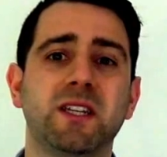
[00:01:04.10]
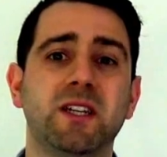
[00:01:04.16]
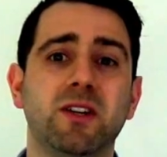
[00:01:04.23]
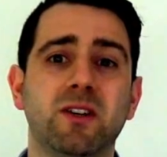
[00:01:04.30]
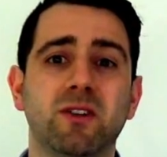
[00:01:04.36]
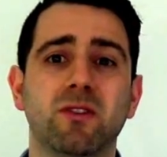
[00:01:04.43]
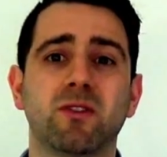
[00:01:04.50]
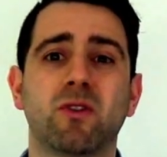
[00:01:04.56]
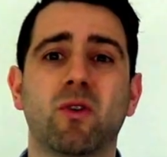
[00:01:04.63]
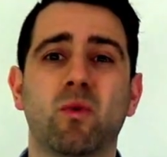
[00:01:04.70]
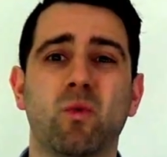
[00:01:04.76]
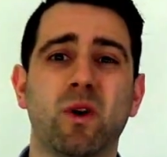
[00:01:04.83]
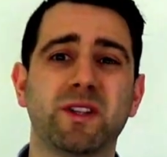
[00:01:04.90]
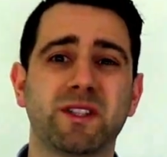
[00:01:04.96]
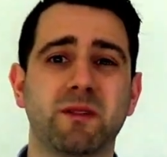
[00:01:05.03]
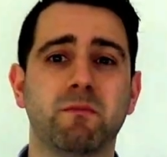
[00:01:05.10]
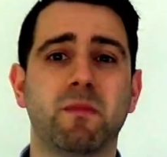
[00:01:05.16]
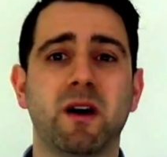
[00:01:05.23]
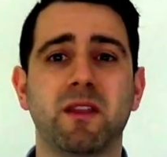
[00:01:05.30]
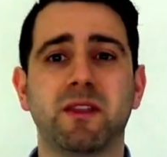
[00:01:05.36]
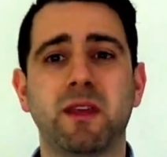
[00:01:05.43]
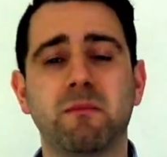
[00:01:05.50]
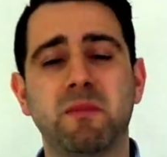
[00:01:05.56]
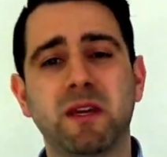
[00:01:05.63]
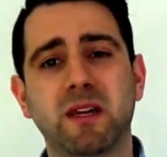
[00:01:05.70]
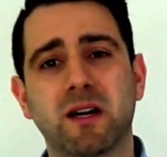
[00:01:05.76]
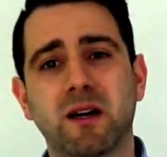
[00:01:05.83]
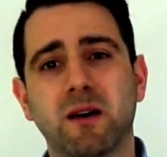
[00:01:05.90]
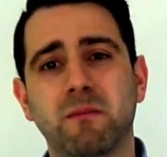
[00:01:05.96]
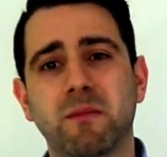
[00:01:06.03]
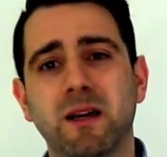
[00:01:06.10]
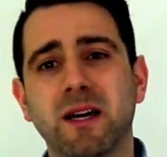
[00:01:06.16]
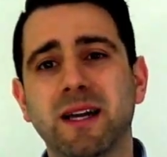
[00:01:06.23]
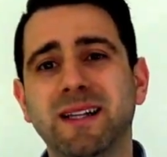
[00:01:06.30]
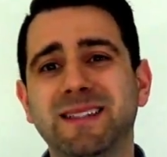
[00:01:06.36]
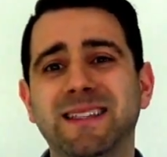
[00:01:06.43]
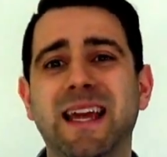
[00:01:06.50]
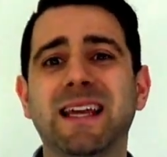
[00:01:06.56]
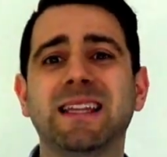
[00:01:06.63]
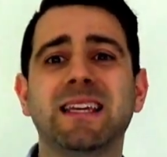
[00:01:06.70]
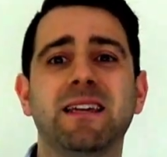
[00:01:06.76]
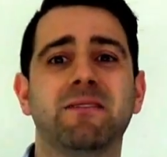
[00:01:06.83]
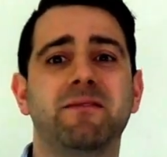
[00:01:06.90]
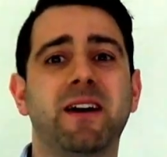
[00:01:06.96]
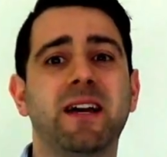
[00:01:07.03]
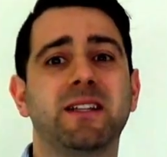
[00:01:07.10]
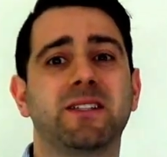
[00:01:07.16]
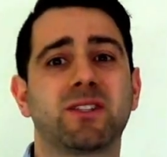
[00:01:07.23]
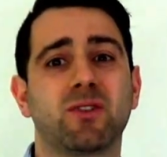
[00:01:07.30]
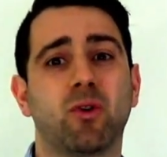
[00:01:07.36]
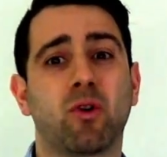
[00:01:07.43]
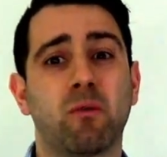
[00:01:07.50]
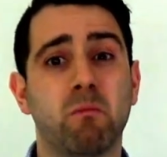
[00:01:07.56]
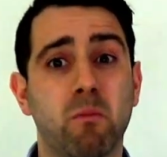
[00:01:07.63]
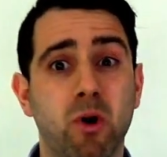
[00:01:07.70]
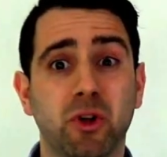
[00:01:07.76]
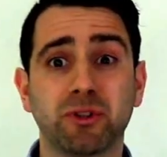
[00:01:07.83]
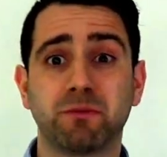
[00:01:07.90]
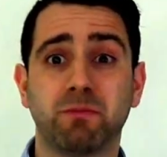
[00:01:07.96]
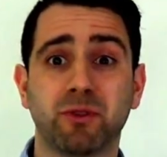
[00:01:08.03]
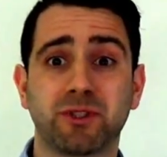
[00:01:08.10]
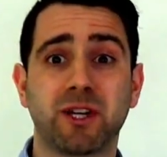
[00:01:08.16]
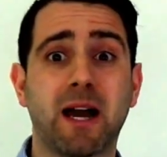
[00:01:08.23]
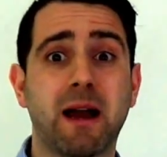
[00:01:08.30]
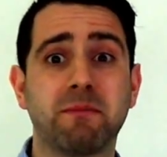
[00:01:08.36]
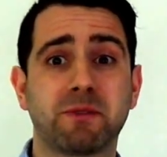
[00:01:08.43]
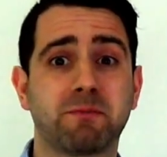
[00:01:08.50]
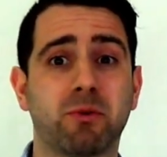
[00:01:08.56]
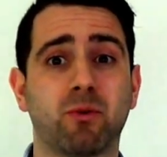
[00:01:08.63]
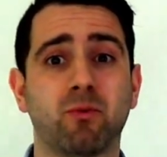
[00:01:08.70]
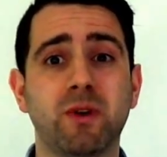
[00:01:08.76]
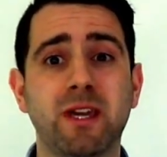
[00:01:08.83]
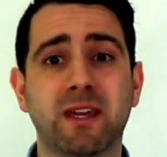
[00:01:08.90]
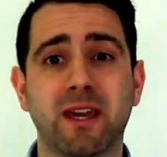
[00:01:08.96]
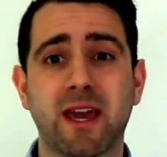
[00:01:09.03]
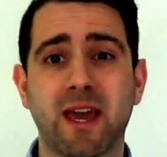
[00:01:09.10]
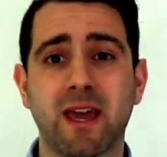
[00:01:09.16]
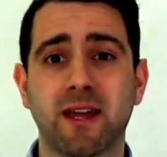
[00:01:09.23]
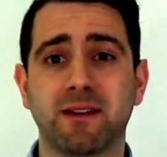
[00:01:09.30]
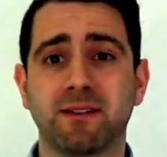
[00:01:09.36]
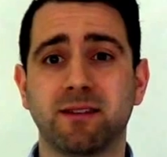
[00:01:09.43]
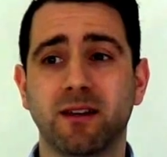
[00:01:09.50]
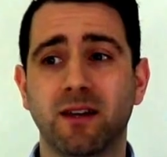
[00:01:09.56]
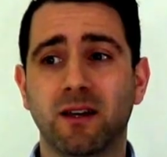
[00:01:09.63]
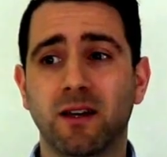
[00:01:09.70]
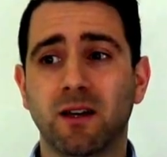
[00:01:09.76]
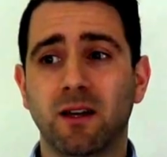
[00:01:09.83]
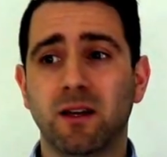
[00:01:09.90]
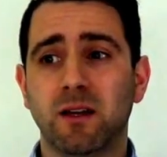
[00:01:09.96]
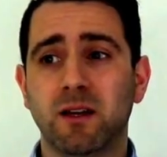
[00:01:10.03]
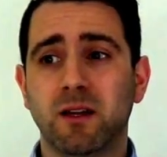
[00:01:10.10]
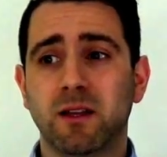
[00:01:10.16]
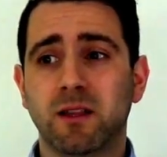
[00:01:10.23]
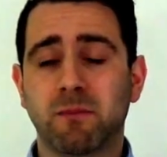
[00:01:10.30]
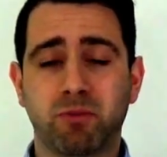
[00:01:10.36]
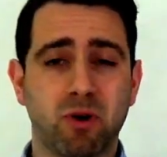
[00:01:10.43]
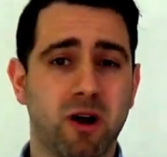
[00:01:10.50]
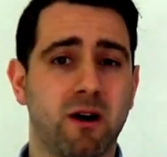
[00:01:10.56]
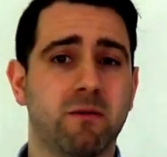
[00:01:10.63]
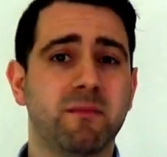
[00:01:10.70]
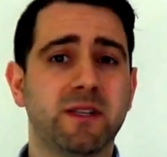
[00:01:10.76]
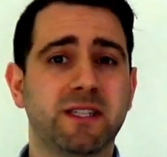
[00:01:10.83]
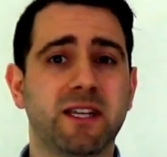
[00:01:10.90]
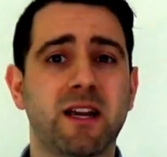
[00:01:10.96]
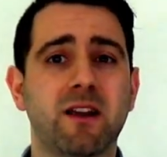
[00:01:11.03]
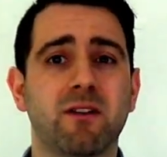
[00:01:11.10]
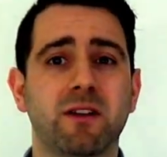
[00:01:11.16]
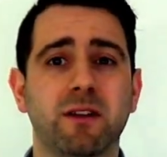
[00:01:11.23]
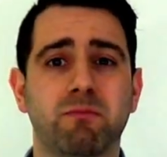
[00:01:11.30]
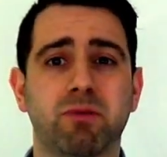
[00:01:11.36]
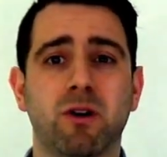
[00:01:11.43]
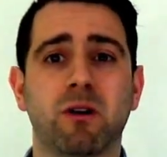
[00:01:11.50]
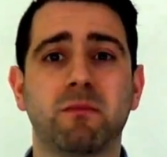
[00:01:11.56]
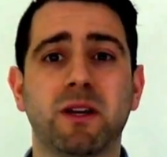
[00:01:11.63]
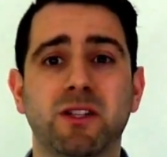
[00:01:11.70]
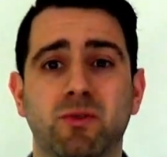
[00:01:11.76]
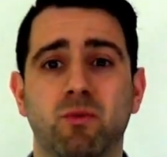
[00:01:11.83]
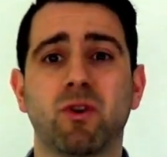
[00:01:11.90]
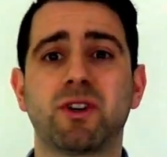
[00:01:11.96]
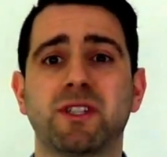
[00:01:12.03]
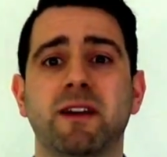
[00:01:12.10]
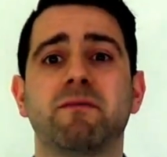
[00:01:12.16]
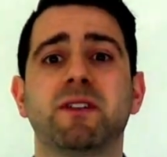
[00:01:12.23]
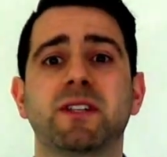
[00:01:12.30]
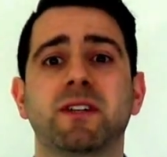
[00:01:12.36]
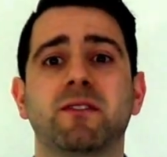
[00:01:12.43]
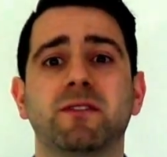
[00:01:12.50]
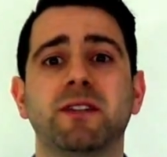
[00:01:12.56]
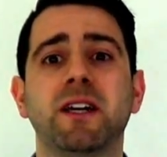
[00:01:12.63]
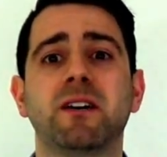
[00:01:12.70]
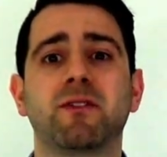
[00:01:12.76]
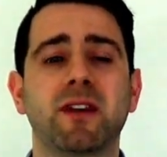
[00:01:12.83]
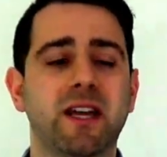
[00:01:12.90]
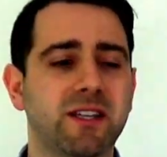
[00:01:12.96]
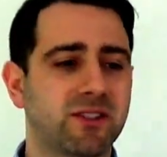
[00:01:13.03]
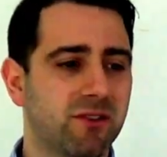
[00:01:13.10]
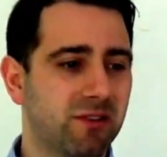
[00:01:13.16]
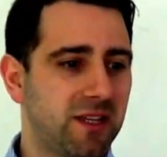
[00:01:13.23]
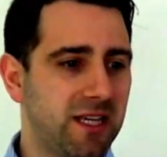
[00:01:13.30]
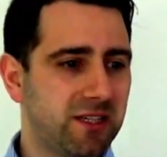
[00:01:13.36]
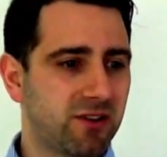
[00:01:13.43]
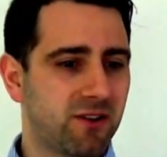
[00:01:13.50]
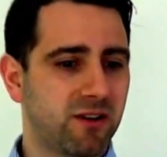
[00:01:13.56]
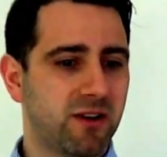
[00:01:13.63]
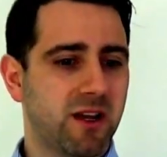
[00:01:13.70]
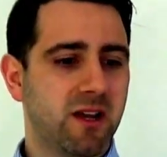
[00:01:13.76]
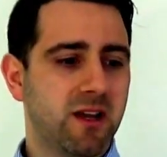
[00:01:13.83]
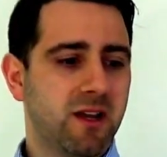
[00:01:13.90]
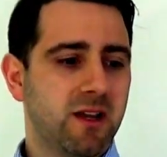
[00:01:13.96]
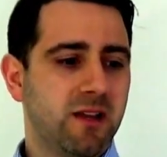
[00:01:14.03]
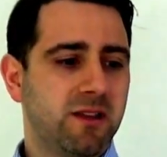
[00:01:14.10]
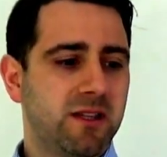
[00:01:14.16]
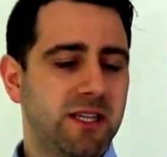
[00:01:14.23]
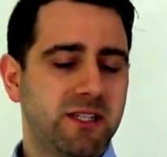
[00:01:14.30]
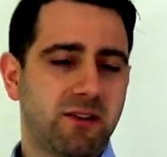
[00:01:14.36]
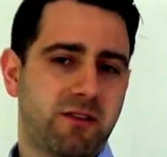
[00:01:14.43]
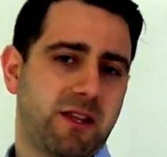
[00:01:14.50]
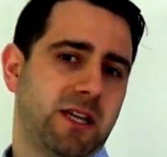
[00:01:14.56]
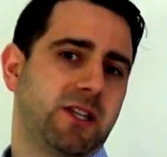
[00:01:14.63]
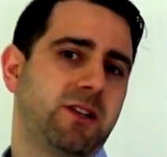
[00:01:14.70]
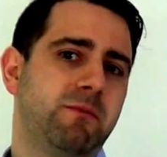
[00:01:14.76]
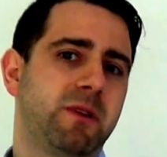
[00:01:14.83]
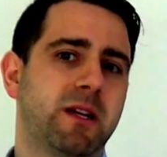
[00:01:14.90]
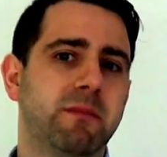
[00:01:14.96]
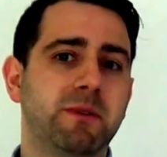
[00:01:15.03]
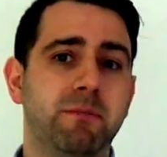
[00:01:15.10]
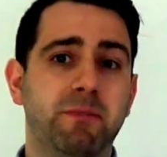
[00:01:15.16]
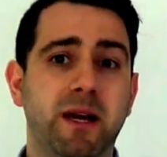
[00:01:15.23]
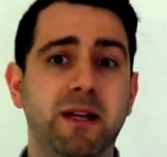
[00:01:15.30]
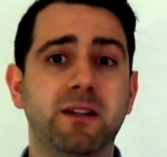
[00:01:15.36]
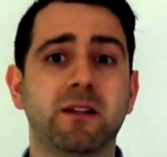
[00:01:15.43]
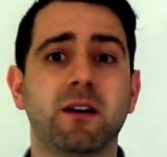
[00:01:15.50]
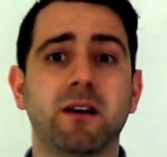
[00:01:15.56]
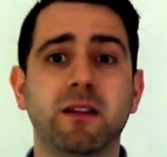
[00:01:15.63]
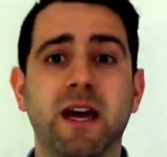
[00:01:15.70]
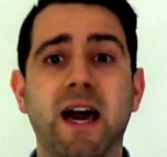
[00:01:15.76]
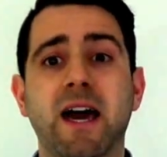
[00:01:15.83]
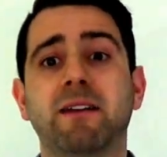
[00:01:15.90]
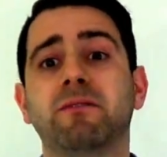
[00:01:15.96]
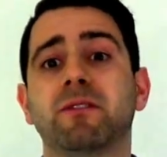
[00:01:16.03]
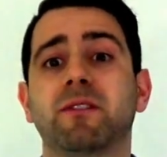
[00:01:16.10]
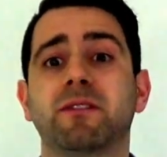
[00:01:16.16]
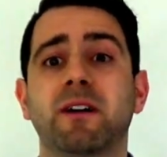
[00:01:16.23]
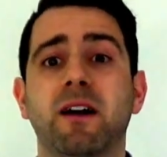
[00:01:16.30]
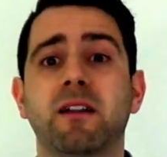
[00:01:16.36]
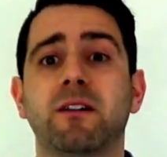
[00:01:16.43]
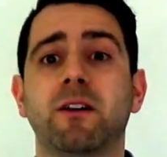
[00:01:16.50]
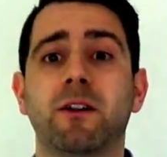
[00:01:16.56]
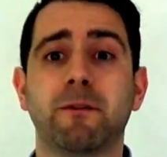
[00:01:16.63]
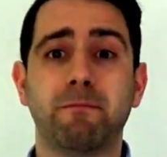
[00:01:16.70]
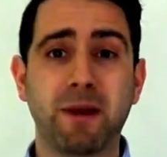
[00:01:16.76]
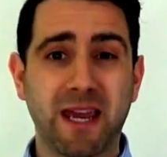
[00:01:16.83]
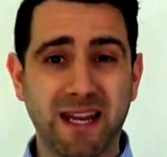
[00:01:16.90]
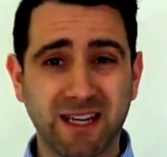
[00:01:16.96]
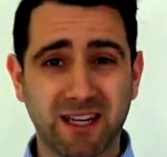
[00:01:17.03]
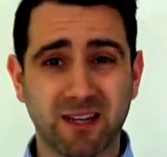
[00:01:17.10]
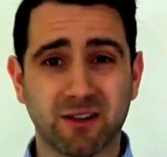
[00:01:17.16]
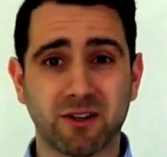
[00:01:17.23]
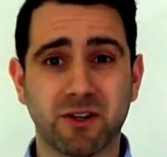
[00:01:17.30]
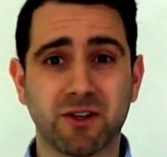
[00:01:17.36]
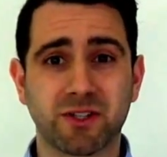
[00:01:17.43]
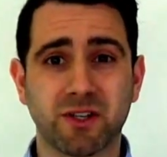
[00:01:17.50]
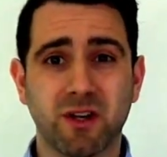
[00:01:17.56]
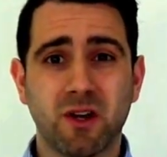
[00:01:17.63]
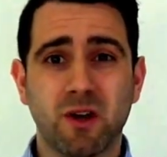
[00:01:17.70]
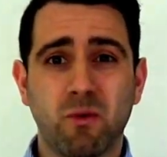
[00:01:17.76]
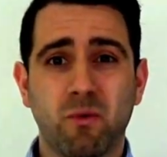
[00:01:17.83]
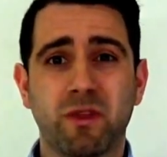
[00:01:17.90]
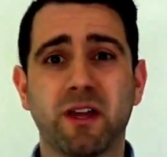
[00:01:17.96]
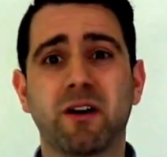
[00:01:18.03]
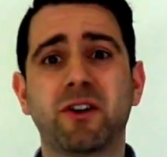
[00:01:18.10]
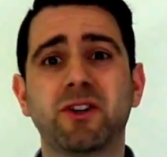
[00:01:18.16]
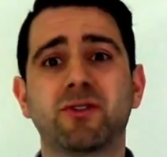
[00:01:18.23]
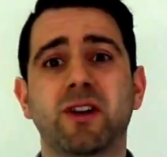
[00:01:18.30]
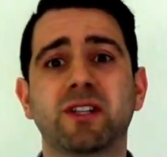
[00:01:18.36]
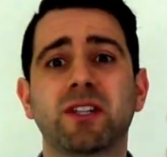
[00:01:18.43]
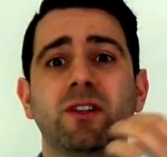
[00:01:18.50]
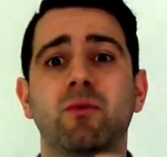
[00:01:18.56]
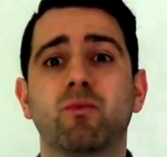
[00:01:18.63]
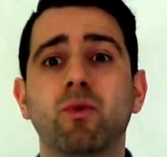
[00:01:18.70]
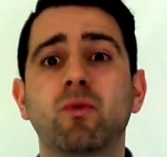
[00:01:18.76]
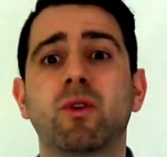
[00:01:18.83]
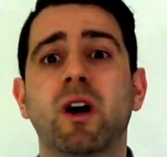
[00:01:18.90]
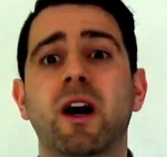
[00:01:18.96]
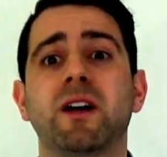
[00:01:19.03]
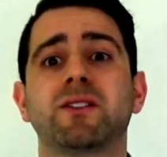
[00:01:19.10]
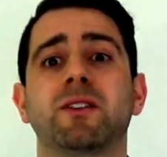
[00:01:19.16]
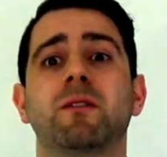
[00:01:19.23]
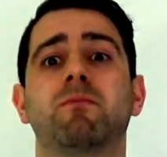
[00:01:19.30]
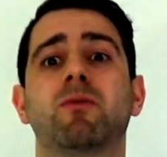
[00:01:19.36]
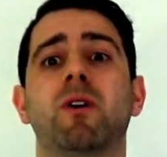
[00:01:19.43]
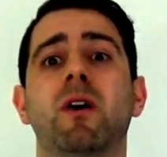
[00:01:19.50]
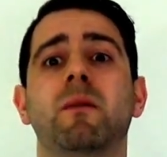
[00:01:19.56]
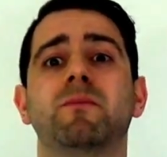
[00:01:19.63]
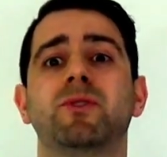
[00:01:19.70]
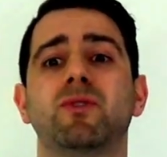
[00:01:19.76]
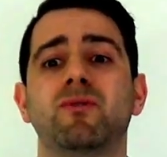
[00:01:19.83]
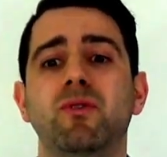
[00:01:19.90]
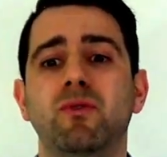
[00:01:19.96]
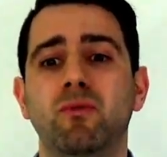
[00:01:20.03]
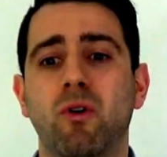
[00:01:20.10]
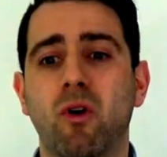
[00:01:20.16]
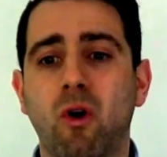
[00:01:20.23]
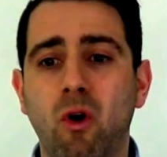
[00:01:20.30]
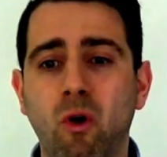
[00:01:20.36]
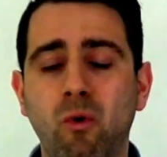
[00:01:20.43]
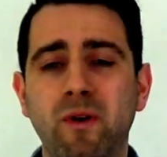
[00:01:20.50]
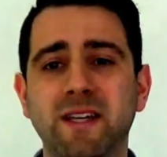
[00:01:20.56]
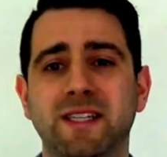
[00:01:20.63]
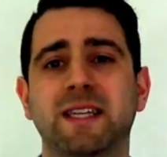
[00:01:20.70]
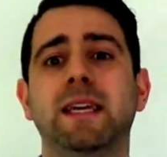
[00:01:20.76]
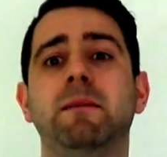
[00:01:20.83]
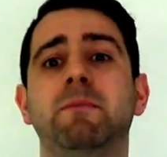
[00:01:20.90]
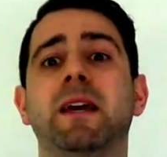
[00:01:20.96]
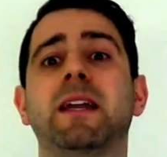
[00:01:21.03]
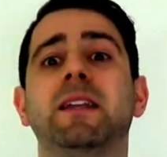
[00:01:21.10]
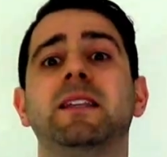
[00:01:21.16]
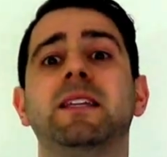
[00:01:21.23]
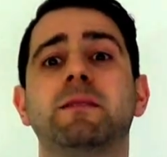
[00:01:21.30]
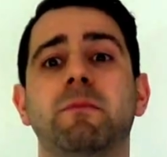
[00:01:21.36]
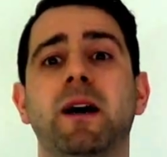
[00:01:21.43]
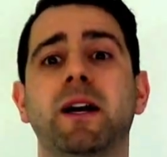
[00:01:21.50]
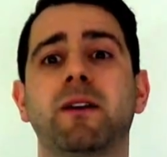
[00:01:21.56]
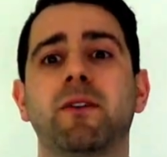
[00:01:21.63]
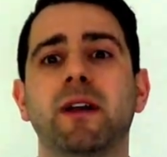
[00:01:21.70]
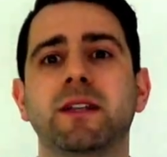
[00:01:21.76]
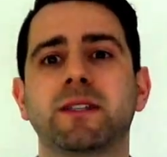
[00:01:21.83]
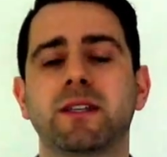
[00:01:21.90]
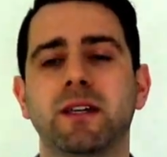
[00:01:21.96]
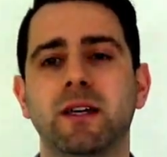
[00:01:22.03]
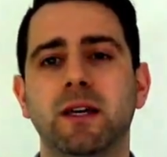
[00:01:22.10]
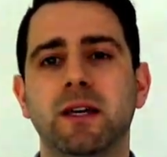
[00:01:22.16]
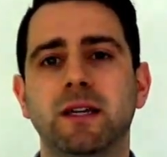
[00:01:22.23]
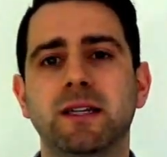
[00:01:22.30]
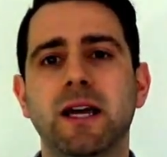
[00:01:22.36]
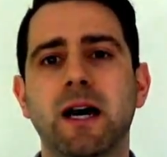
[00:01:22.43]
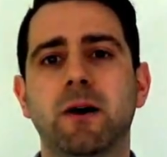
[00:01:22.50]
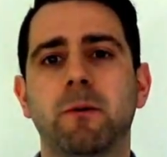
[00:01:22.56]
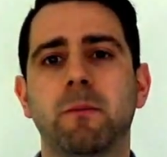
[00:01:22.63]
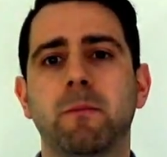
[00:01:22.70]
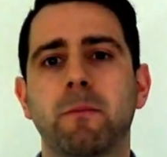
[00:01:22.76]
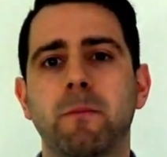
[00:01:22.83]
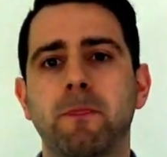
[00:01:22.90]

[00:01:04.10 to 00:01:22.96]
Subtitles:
year or once a month. They become daily events or multiple times per week, and the problem is there and the problem gets worse every single day, okay? So these are things you become dependent on, the Advil, the Tylenol, the painkillers, without addressing the root cause of the problem. So you always keep getting these migraines. Now,